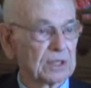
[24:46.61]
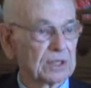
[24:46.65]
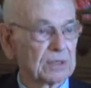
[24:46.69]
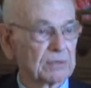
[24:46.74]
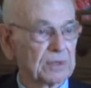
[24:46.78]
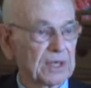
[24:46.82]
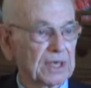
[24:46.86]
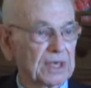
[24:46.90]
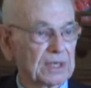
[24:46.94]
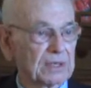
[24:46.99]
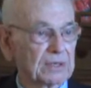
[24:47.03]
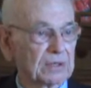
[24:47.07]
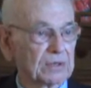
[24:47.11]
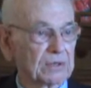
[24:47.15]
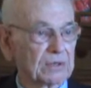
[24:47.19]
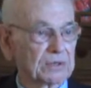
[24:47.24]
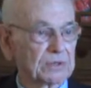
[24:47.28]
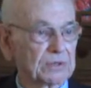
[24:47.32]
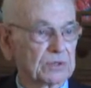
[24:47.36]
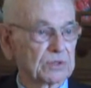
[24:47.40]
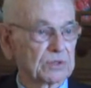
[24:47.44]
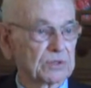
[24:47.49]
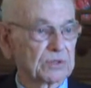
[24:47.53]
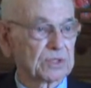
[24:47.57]
about
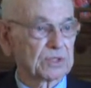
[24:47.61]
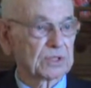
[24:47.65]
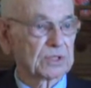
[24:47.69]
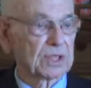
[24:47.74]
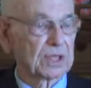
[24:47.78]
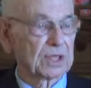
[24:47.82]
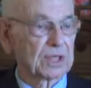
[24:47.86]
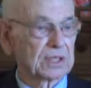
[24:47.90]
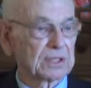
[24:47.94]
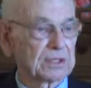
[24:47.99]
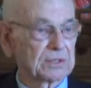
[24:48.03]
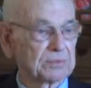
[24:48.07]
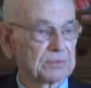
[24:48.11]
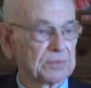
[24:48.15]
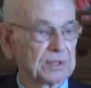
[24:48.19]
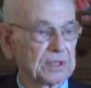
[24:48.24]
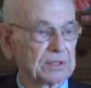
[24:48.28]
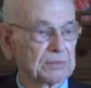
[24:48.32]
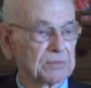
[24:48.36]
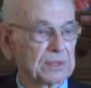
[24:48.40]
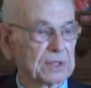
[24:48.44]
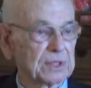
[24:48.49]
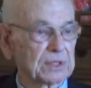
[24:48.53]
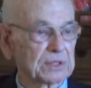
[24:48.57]
North Georgia College
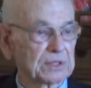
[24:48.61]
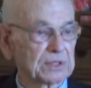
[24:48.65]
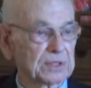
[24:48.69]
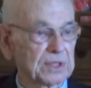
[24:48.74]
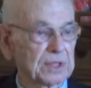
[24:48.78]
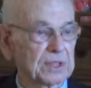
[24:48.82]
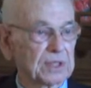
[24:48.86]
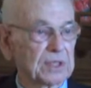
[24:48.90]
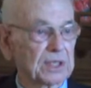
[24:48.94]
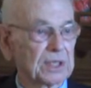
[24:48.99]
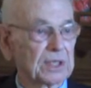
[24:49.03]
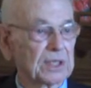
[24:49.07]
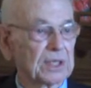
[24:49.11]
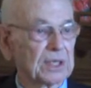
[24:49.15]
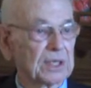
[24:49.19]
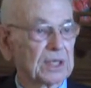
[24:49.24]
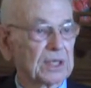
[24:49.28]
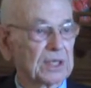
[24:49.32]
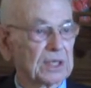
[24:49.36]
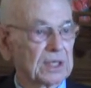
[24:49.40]
being military,